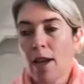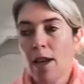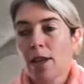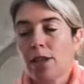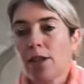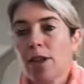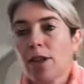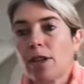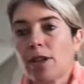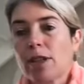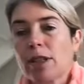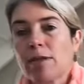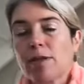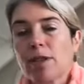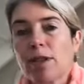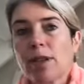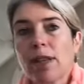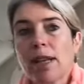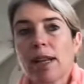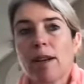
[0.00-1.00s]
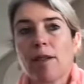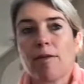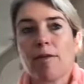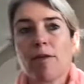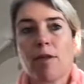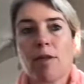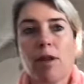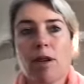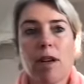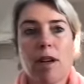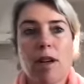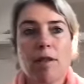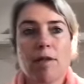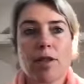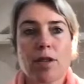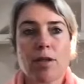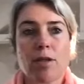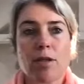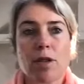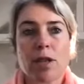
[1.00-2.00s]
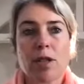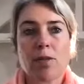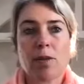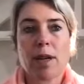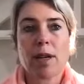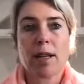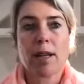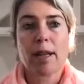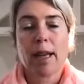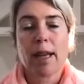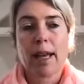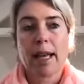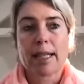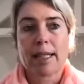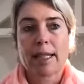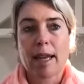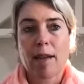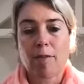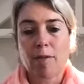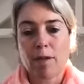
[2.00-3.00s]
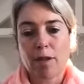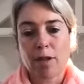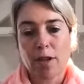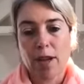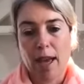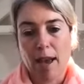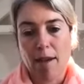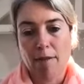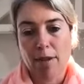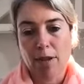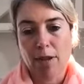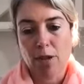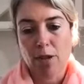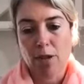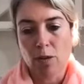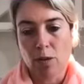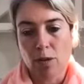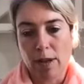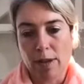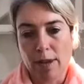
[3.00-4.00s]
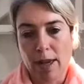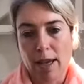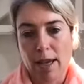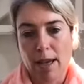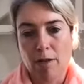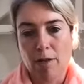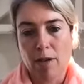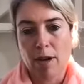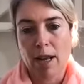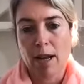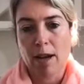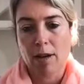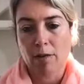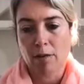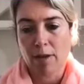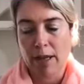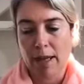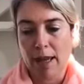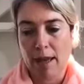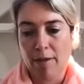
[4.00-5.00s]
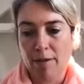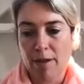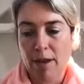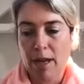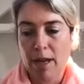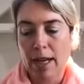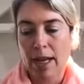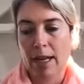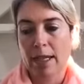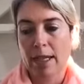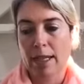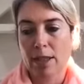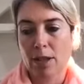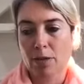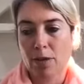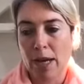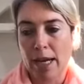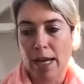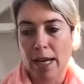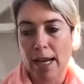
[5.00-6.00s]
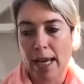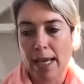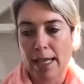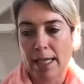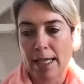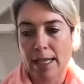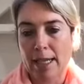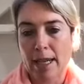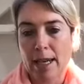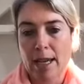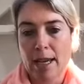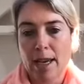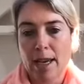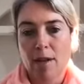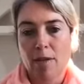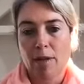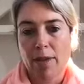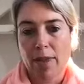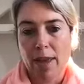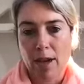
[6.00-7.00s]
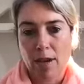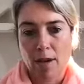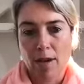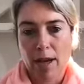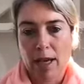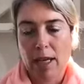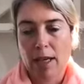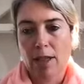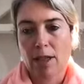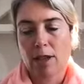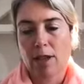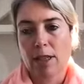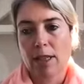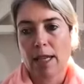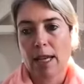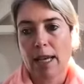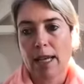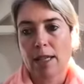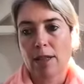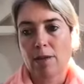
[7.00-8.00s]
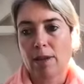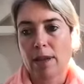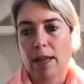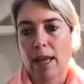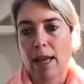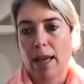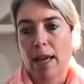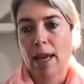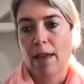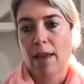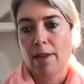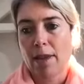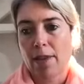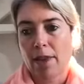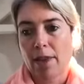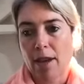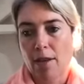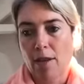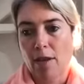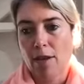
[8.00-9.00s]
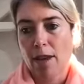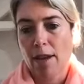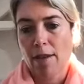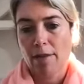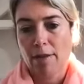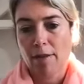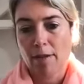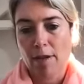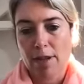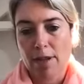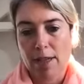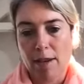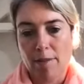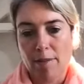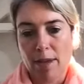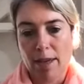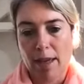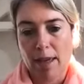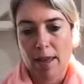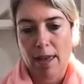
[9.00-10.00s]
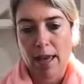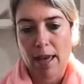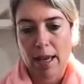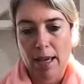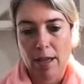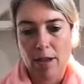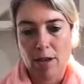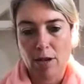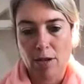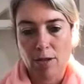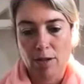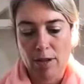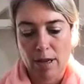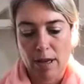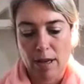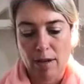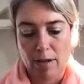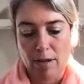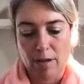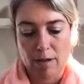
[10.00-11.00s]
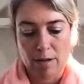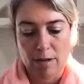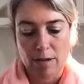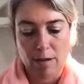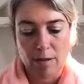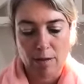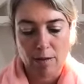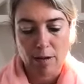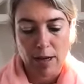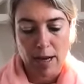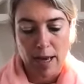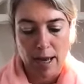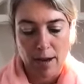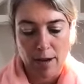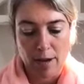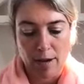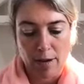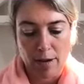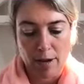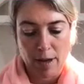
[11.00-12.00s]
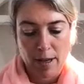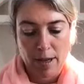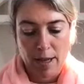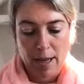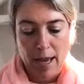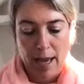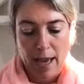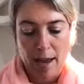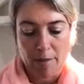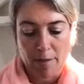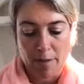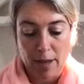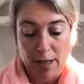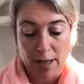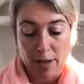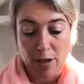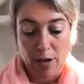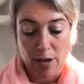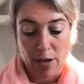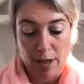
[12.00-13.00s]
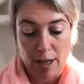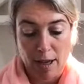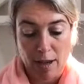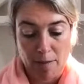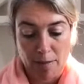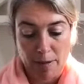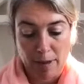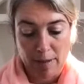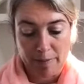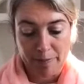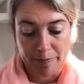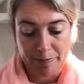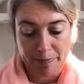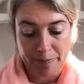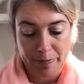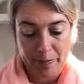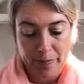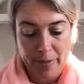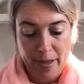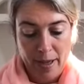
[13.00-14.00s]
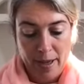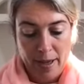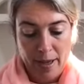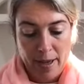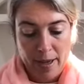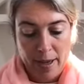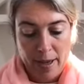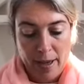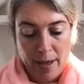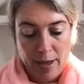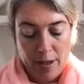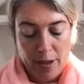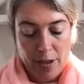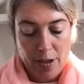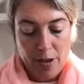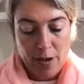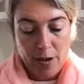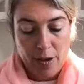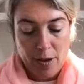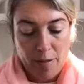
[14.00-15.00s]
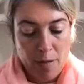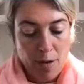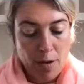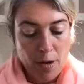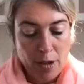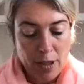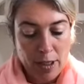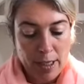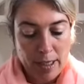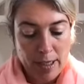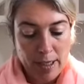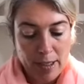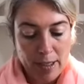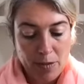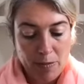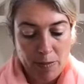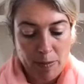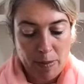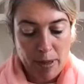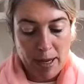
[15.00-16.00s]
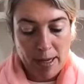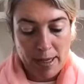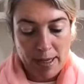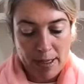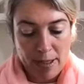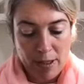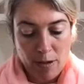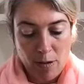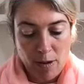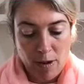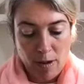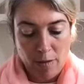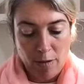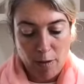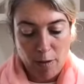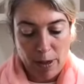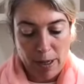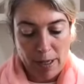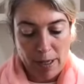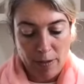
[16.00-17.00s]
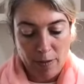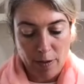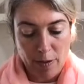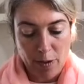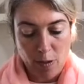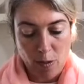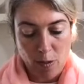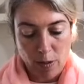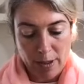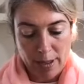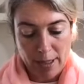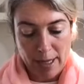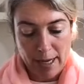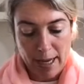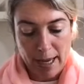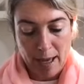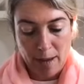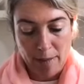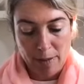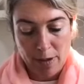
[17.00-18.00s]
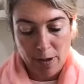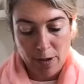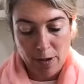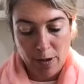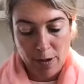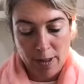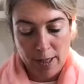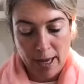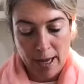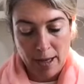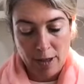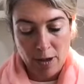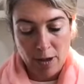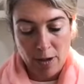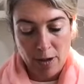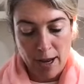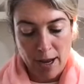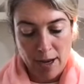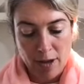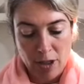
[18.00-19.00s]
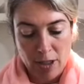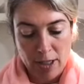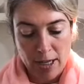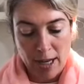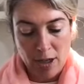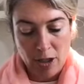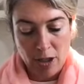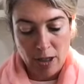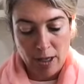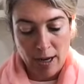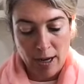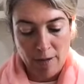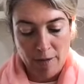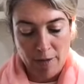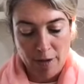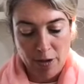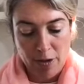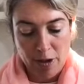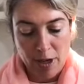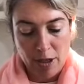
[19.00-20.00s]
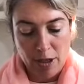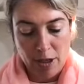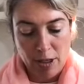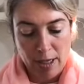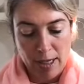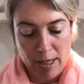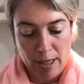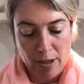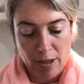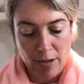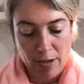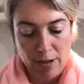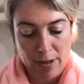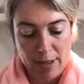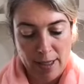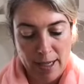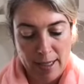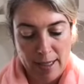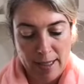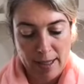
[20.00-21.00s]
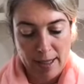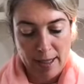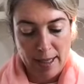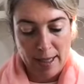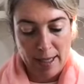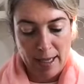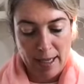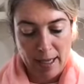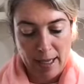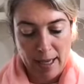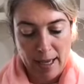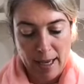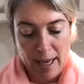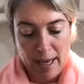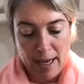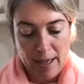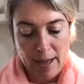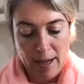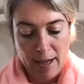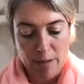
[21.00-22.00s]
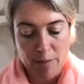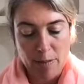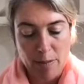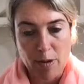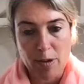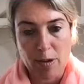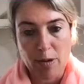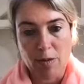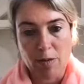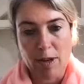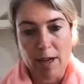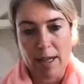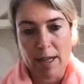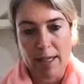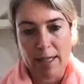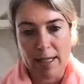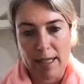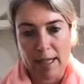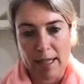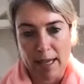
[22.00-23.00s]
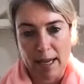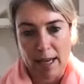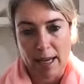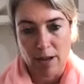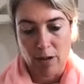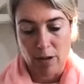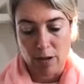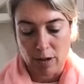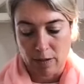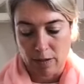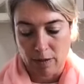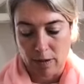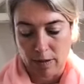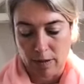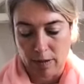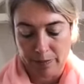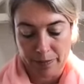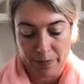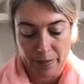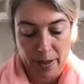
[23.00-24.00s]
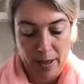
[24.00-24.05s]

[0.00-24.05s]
So I just feel that for a lot of children as well, it's helpful to have a tool that they can rely on when they're feeling dysregulated, when they're going into a test, that they know they've got something that they can use and rely on that's going to help them. So emotionally, this blend is the oil for peaceful thoughts. It helps turn agitation and frustration into centered thinking that is both realistic and useful.